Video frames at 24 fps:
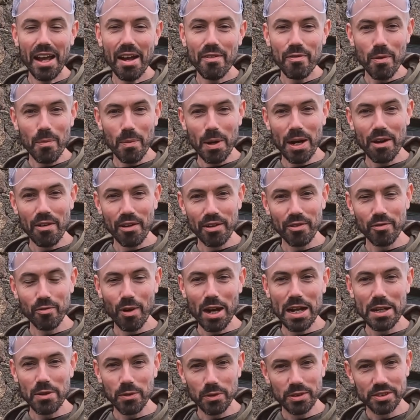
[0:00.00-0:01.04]
Everywhere I'd
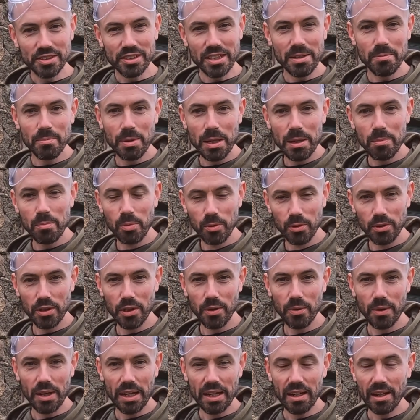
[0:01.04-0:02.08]
read or seen people
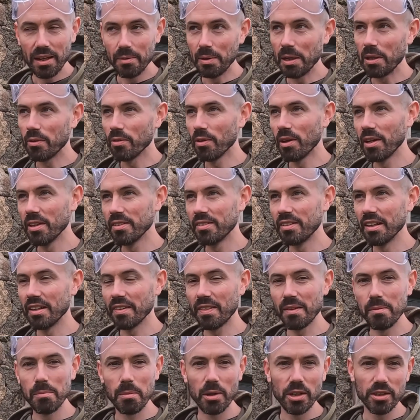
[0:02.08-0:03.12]
do it, I mean, granted, I
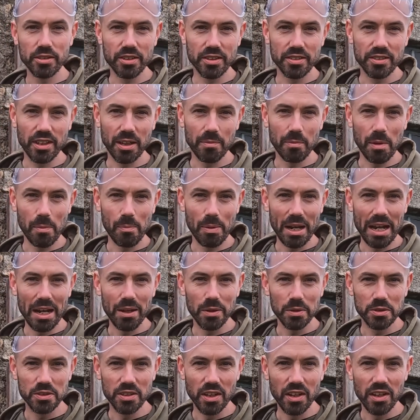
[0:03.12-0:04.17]
think most of the time they've been
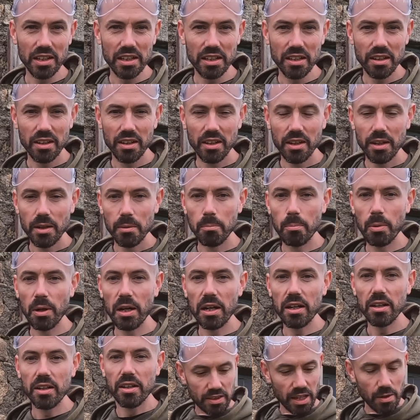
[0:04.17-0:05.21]
outside,
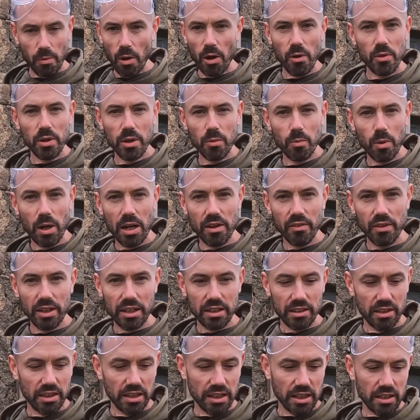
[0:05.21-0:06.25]
but they were only
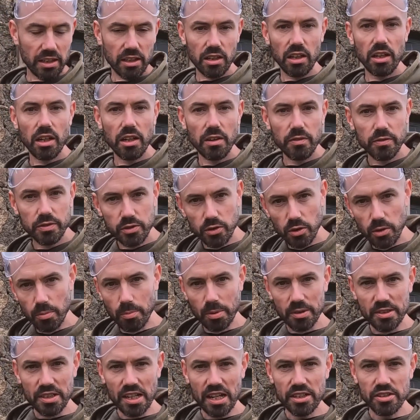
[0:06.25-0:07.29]
wearing like gloves or
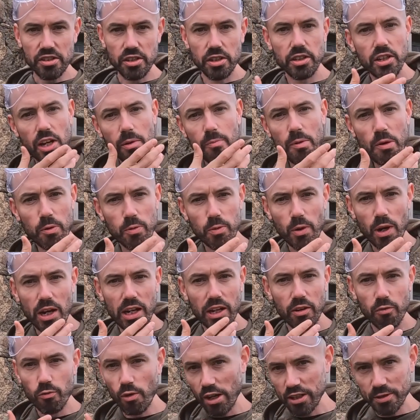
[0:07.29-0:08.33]
protection. Nobody was
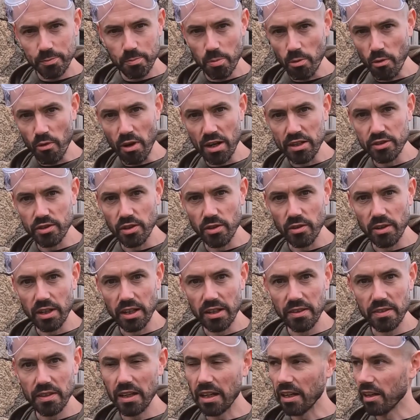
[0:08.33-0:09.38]
wearing a respirator or
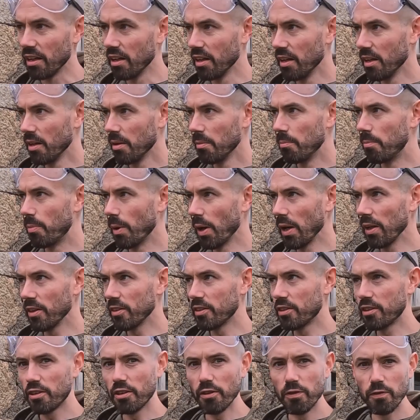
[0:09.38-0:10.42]
anything, but
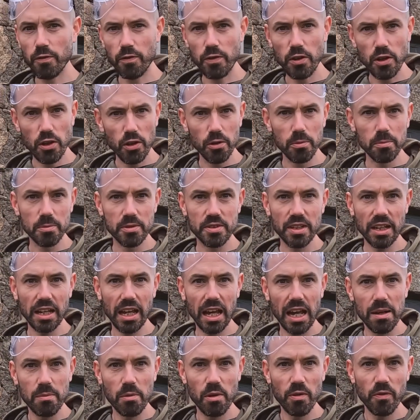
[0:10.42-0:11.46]
the fumes that
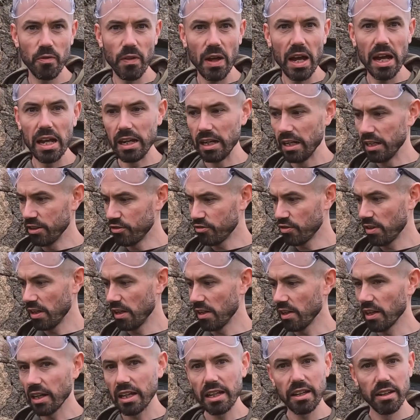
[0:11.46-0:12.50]
came off that, it literally
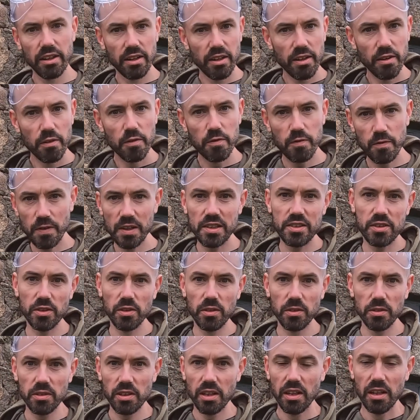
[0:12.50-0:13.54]
like
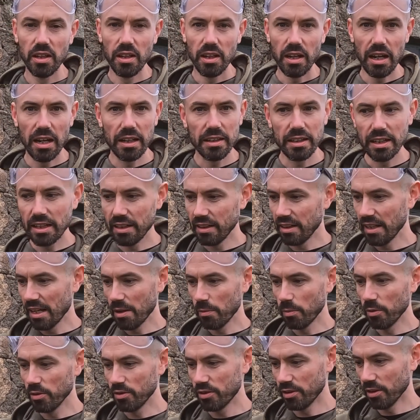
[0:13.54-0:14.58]
fizzled and then
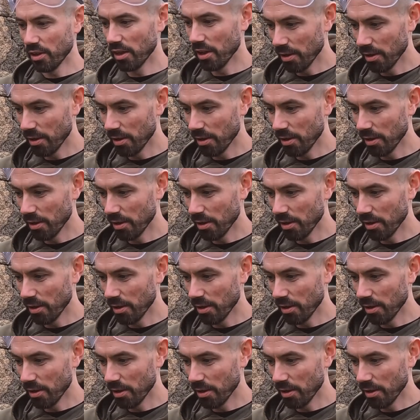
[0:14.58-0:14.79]
there was